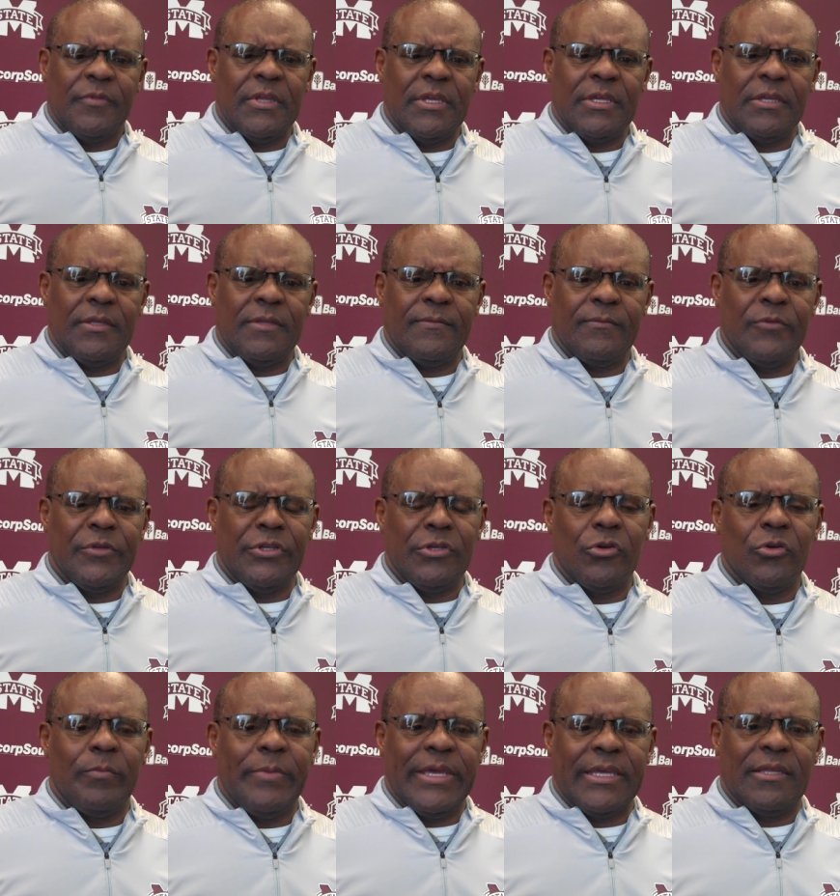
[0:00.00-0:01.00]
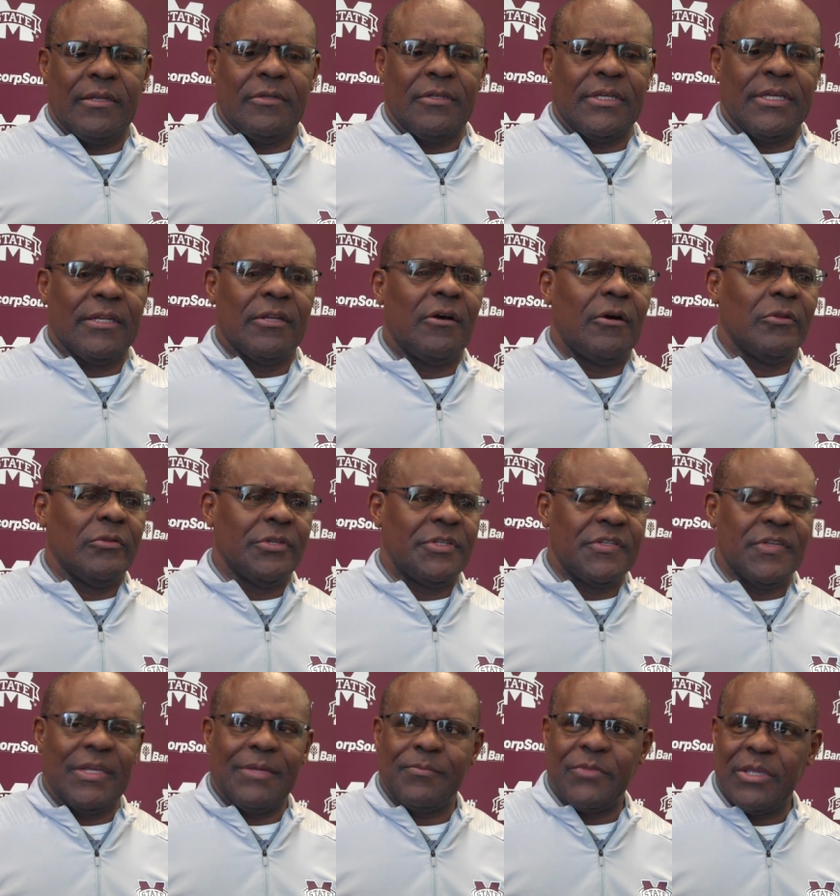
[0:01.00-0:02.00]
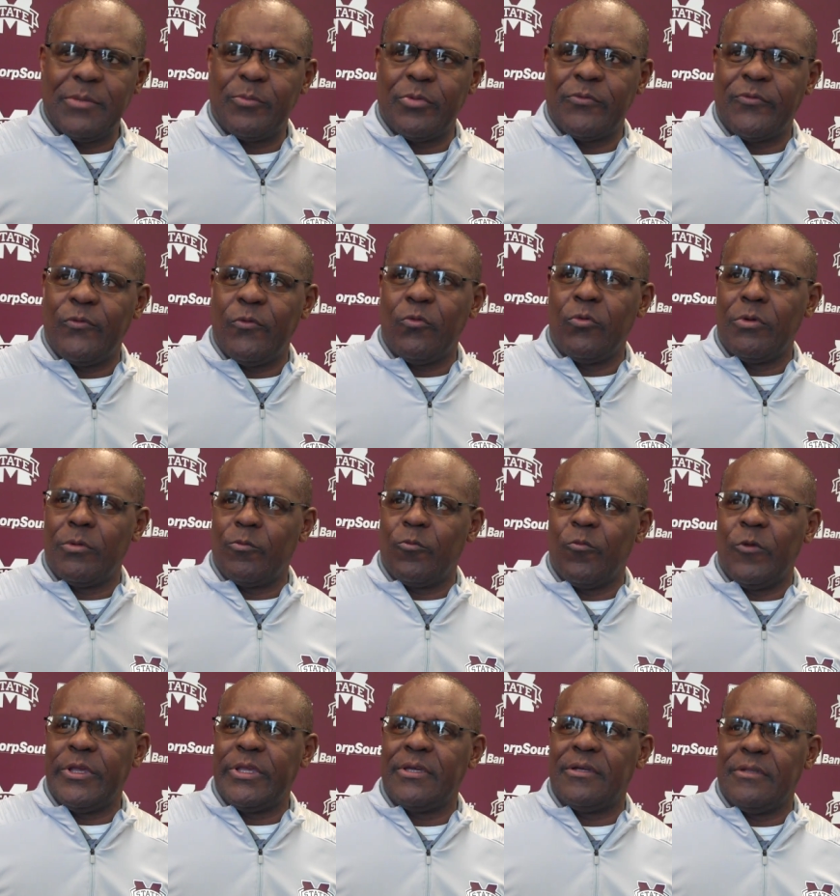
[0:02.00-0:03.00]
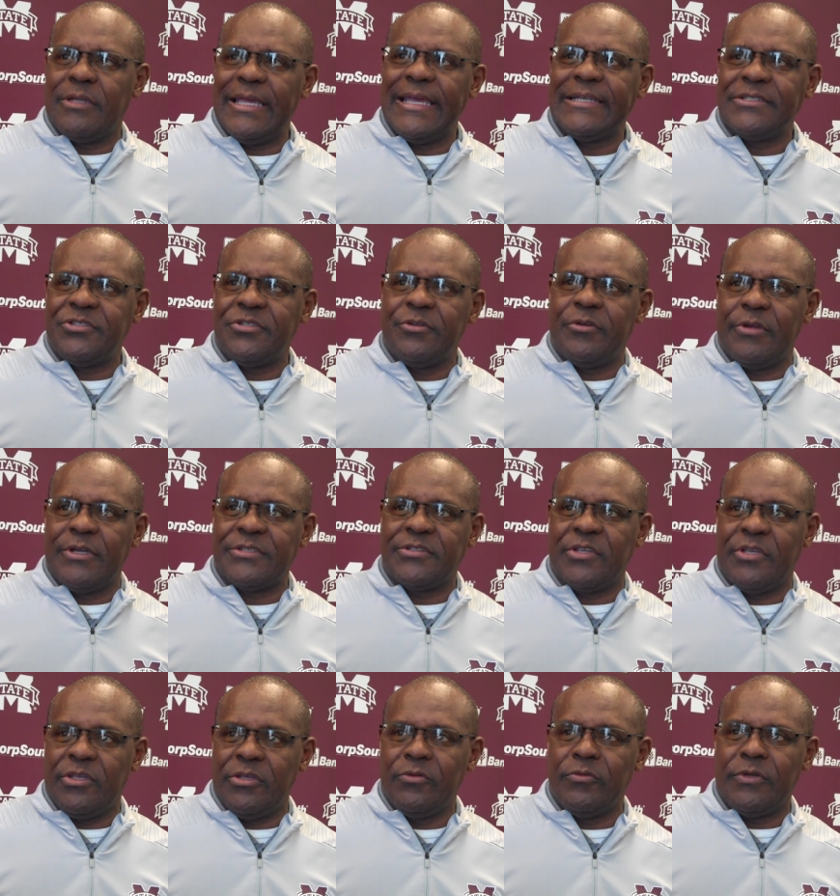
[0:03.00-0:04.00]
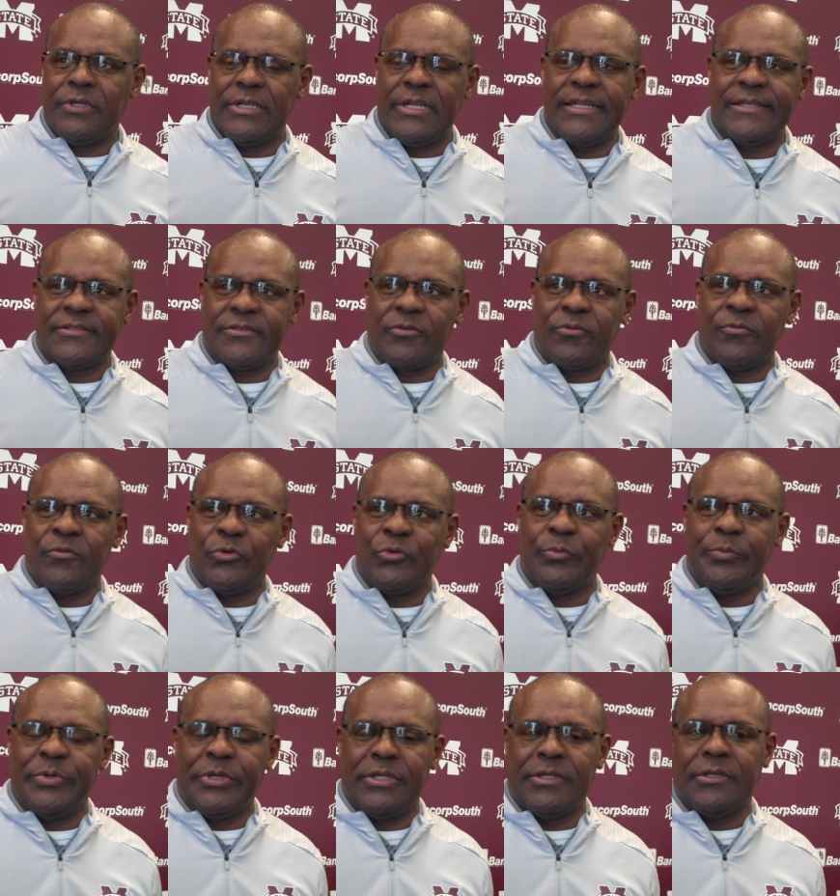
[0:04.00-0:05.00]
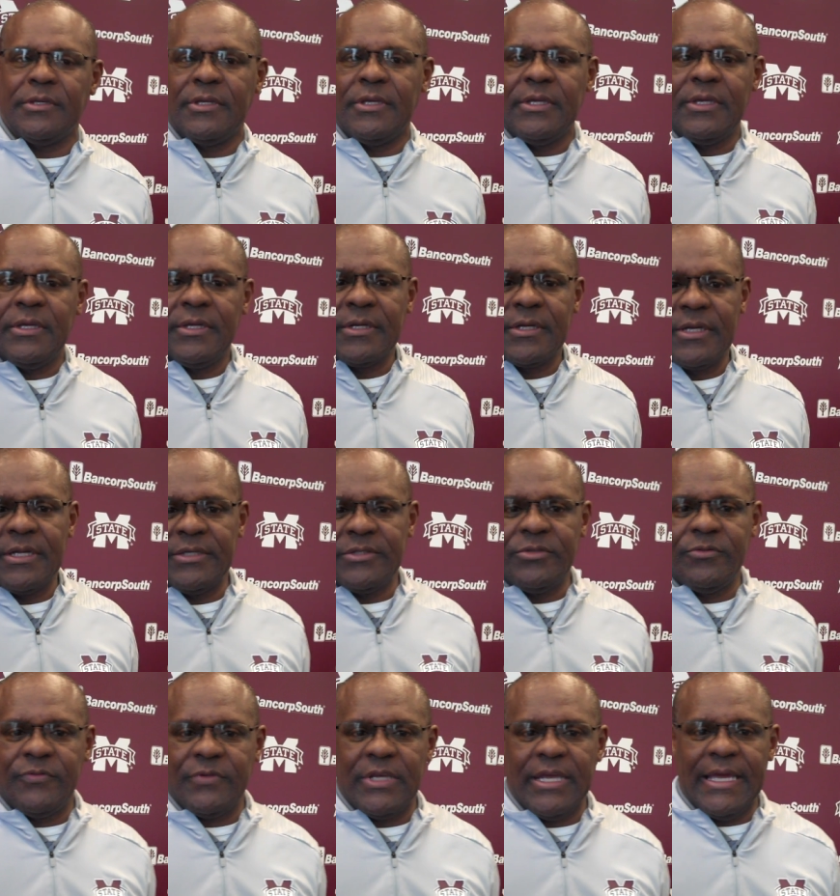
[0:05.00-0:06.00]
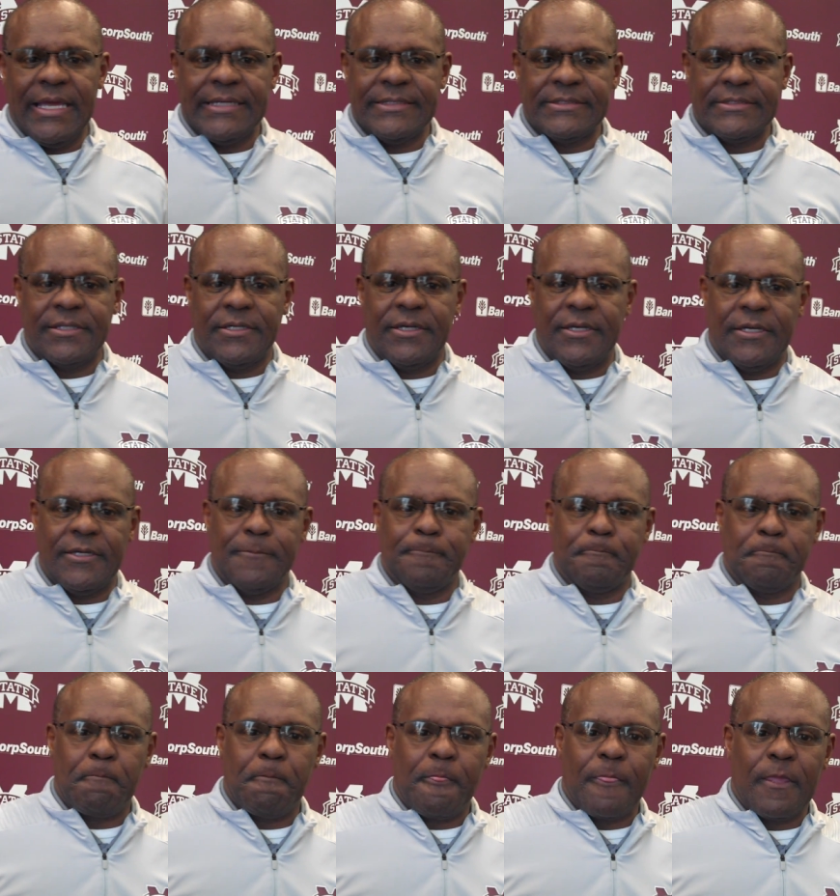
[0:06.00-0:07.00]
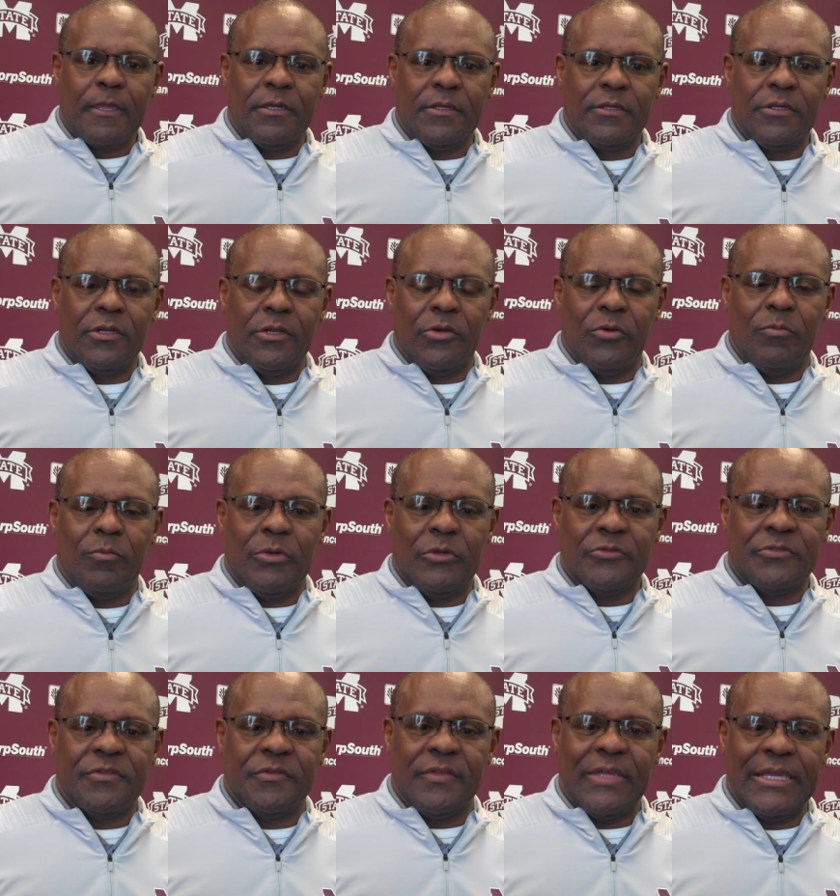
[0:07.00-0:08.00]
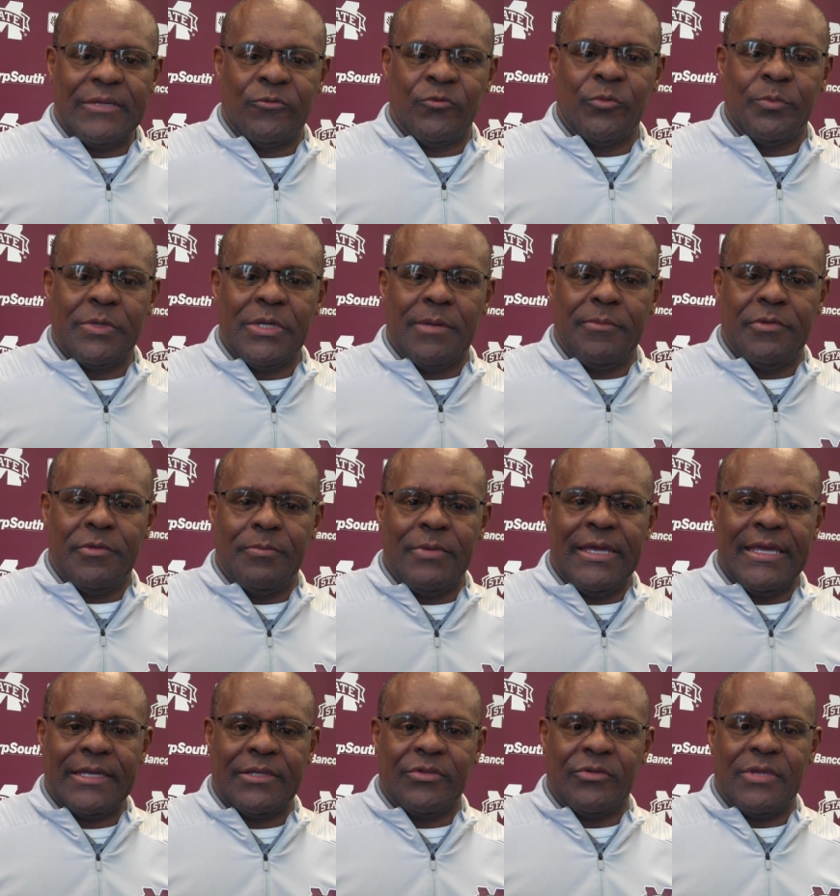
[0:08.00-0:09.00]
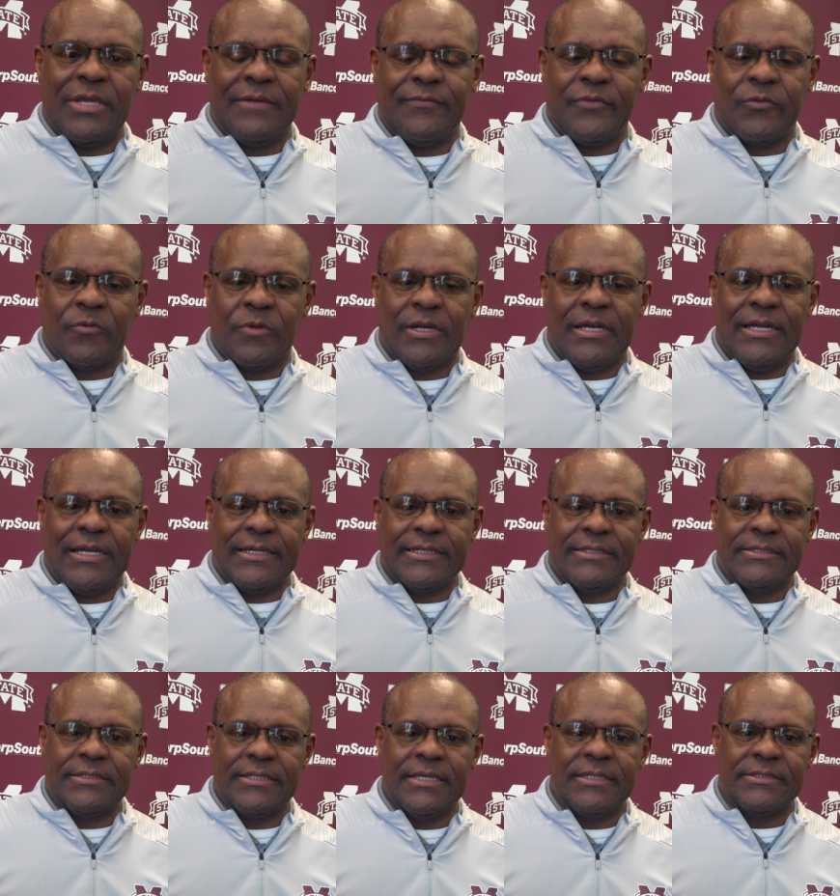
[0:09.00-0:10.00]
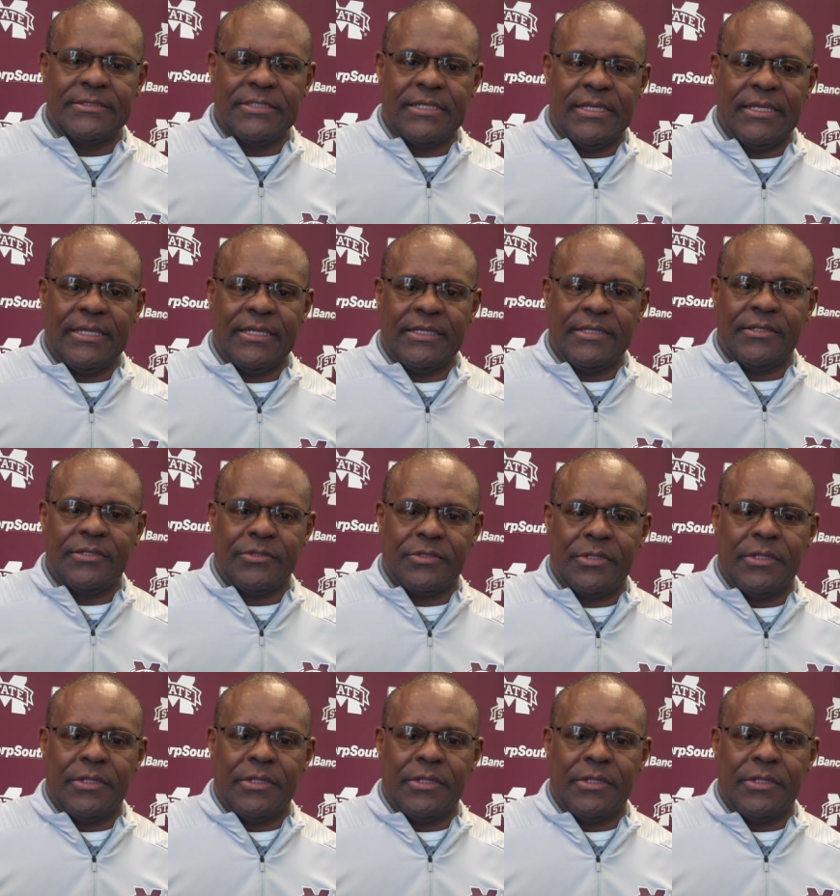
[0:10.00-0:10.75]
they, when you go back and look at all the tape, they performed well last year as a unit, as a group, and now you've got, um, you know, most of that group coming back. You got Farrod and Dante